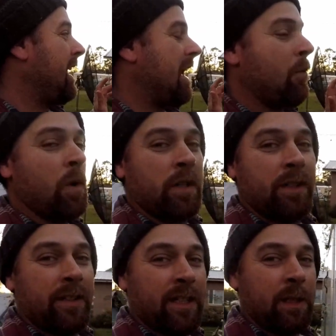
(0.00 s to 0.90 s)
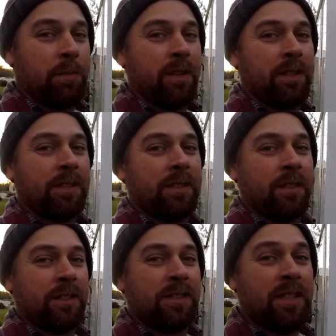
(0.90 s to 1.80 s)
I wanted to keep this
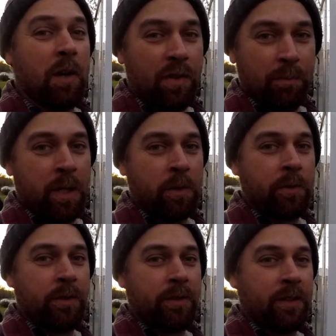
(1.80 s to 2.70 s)
stealth mode